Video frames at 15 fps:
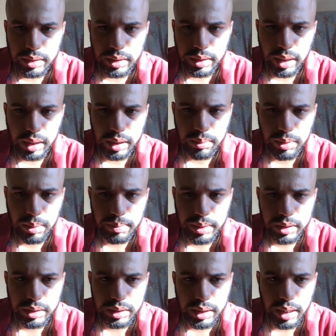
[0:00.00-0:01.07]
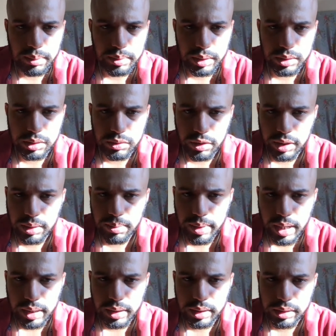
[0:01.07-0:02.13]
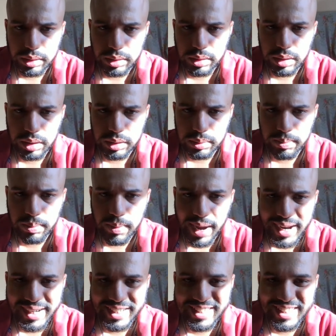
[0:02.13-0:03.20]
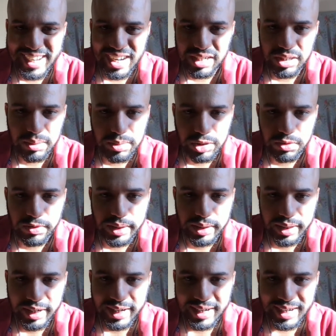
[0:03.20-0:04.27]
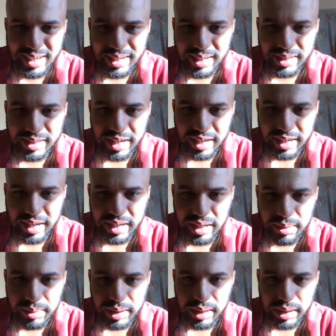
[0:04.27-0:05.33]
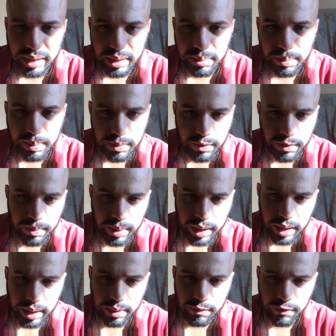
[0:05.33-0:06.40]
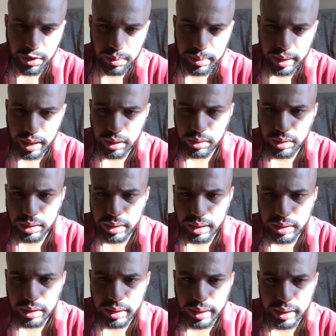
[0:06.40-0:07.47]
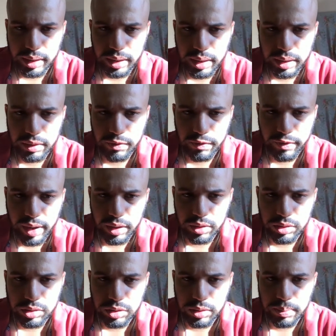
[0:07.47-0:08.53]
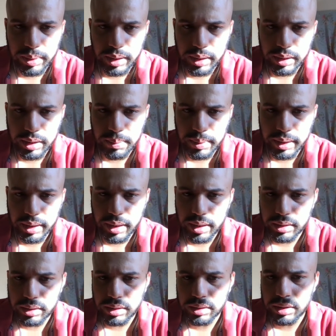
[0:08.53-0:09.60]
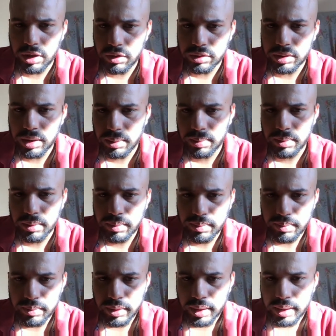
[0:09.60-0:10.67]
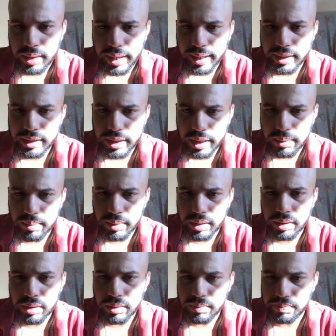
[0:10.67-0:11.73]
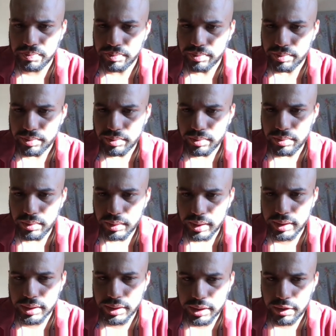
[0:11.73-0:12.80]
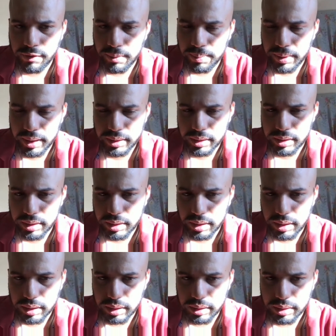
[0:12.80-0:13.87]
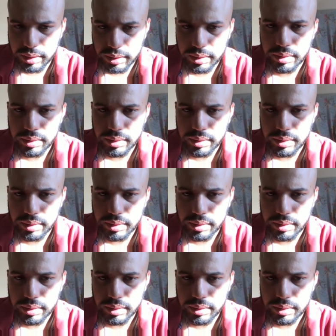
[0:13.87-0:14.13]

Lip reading: the target property is wrapped in square brackets. This binds the attribute with desired dynamic data by informing Angular that the declared value should be interpreted as a JavaScript like statement instead of a plain string